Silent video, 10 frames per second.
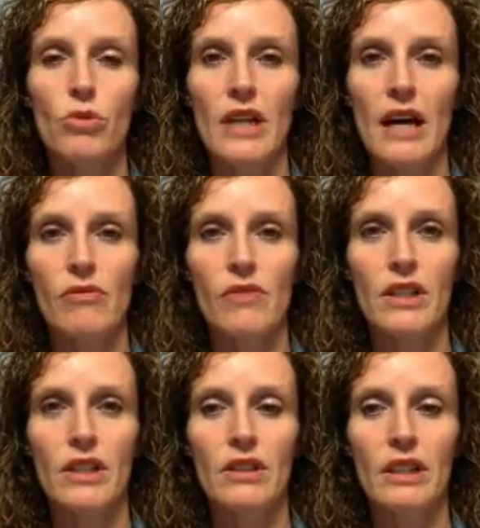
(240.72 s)
were not
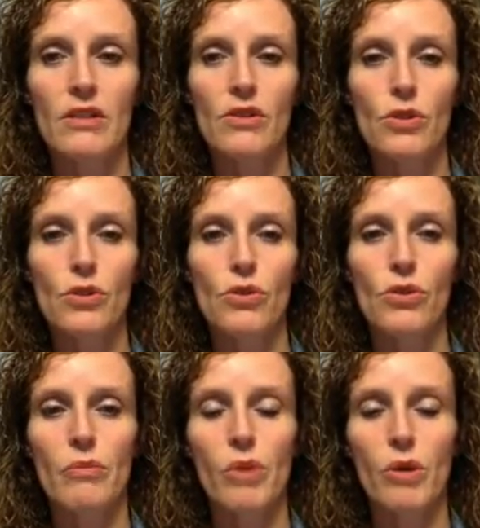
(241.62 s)
figured
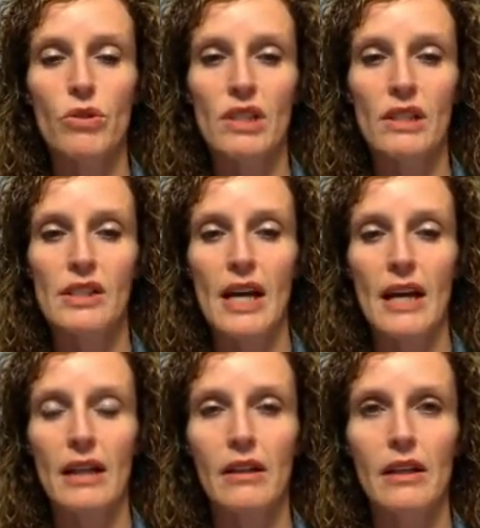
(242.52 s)
into the post-test
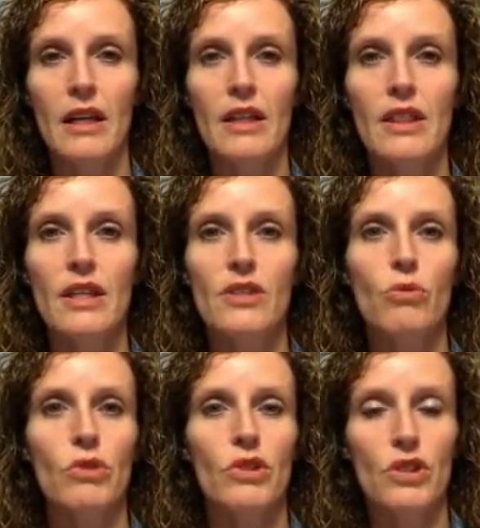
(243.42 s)
data. These
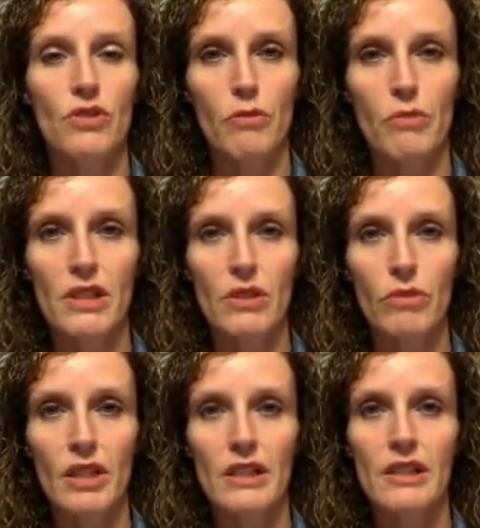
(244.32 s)
were just for me to
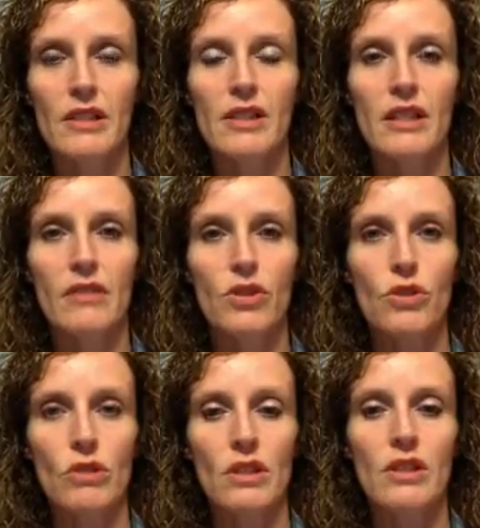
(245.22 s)
read to see if
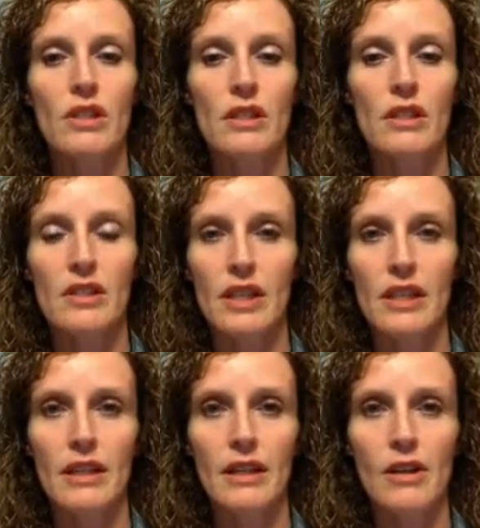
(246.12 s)
students
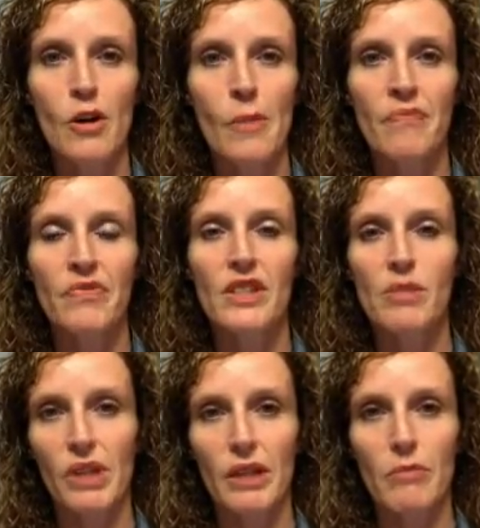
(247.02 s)
did
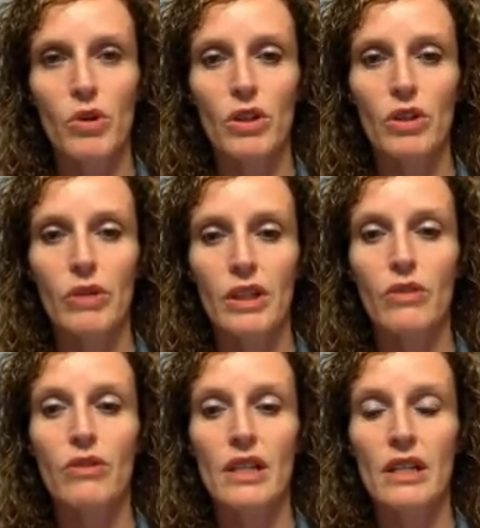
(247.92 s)
display more
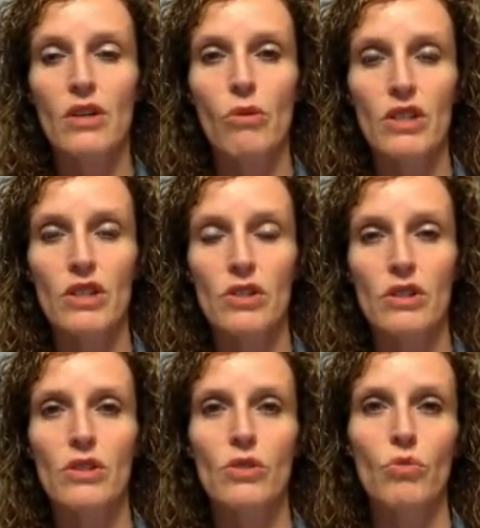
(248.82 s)
critical thinking
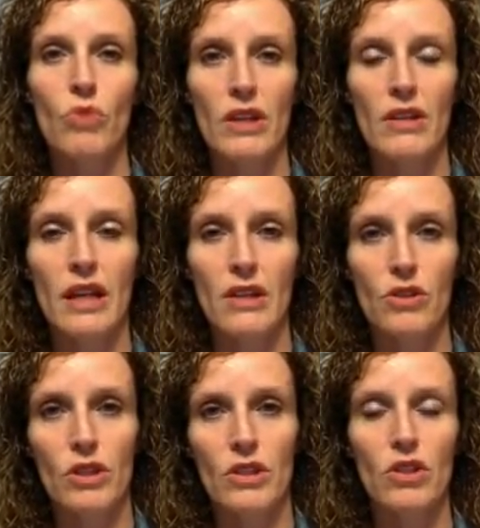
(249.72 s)
questions with the
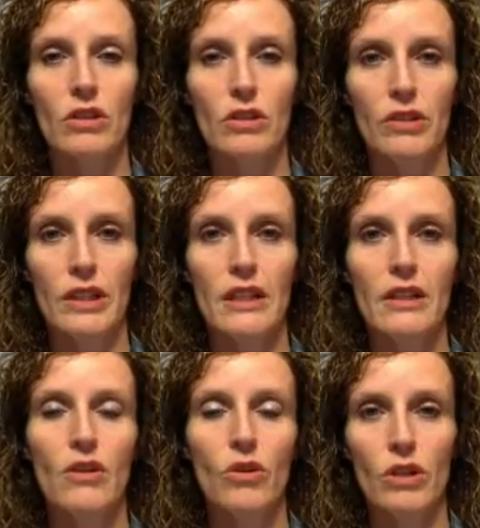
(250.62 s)
non-traditional
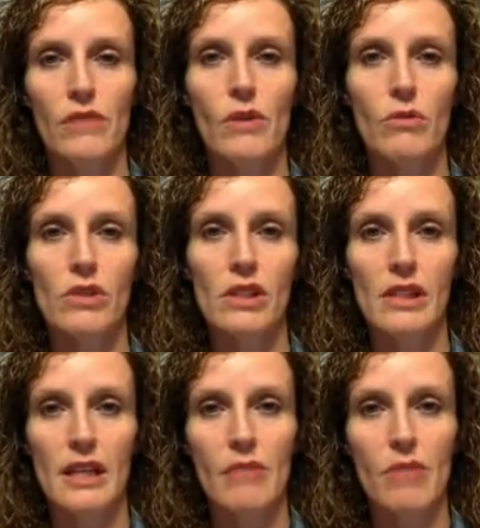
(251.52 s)
learning or if it was the
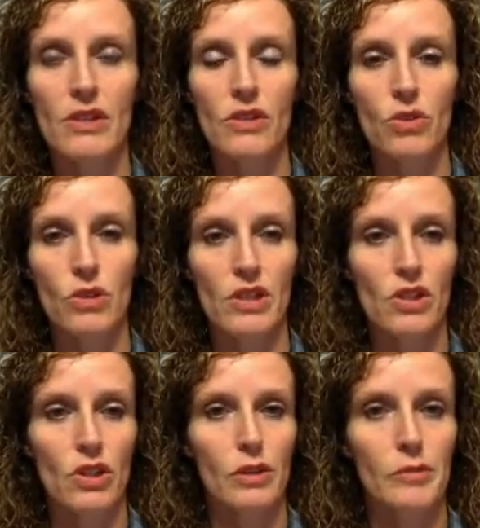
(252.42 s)
same as the
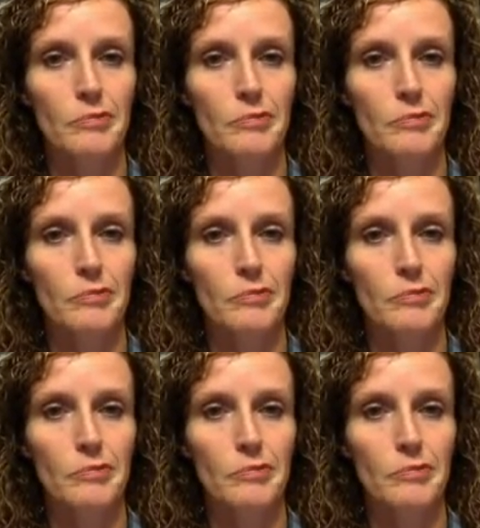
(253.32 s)
traditional.